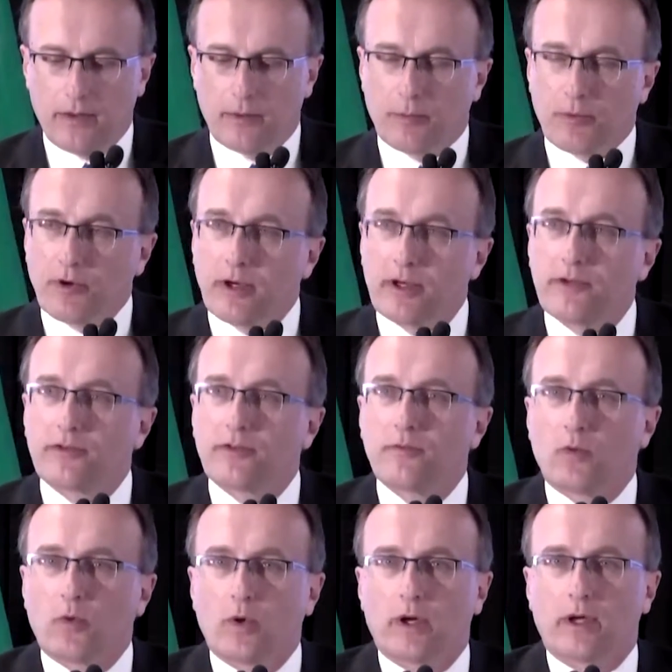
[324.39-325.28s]
The price
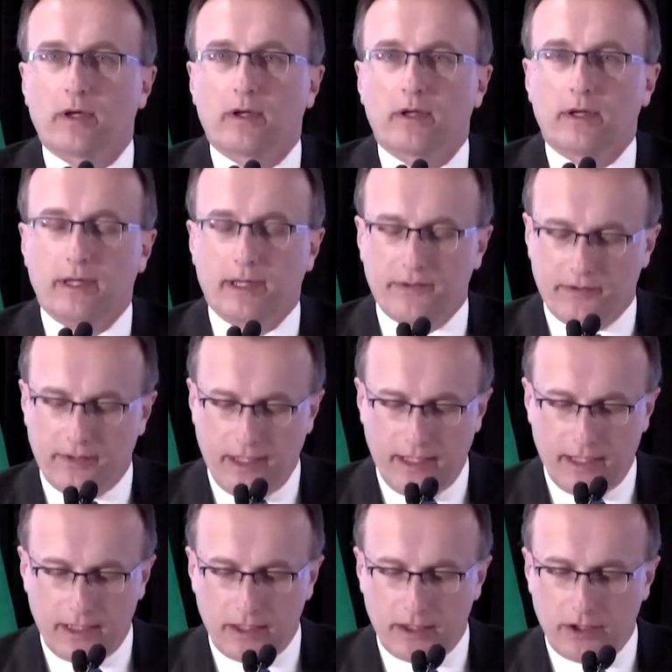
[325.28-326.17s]
of oil has
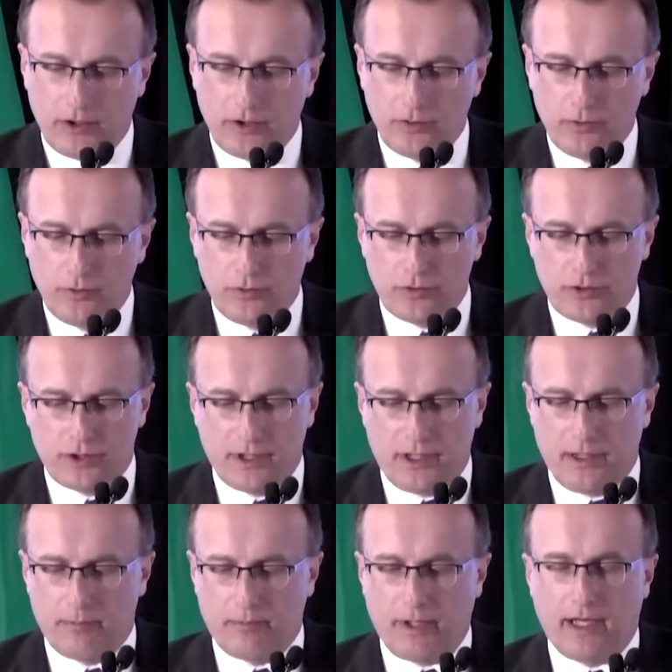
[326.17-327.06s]
had a
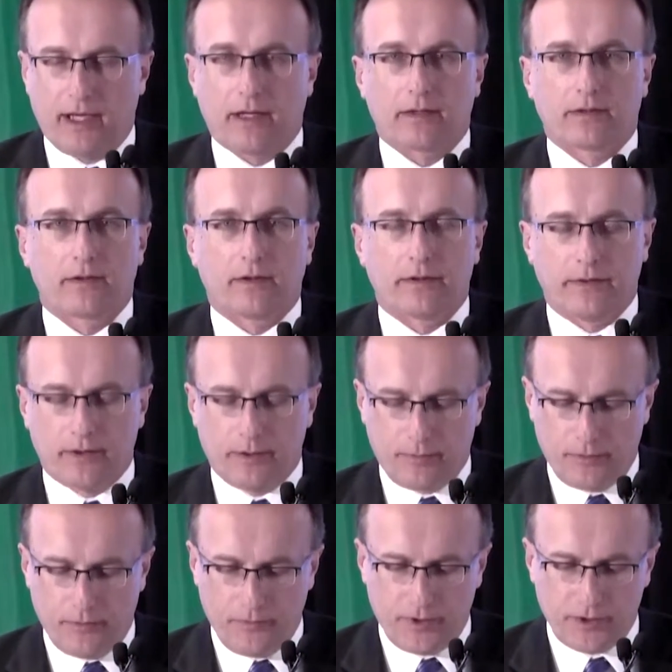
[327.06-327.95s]
huge impact on
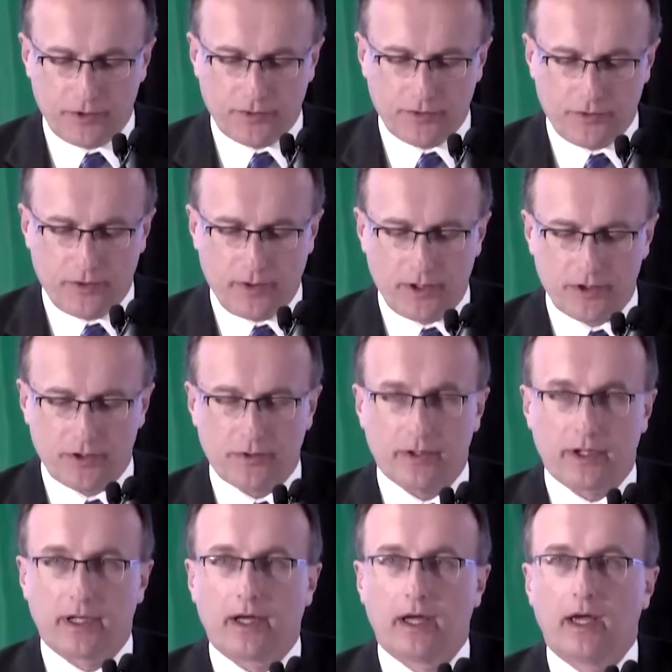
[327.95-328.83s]
their provincial
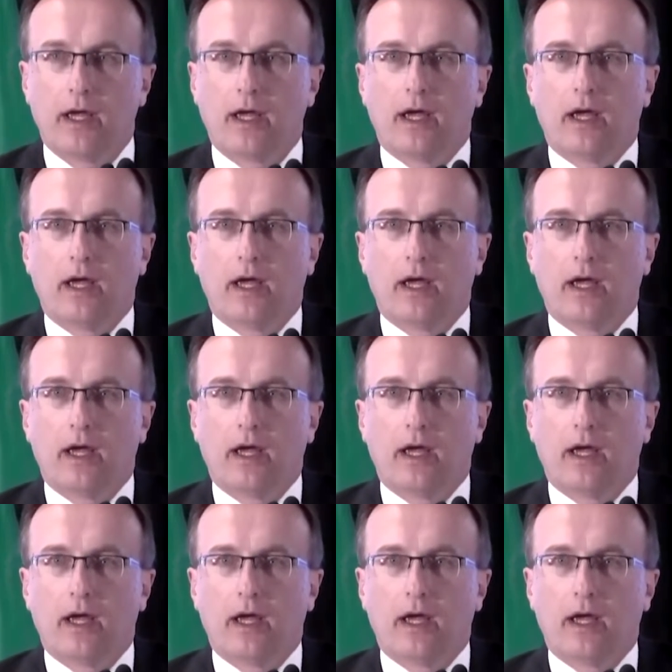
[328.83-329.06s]
treasury.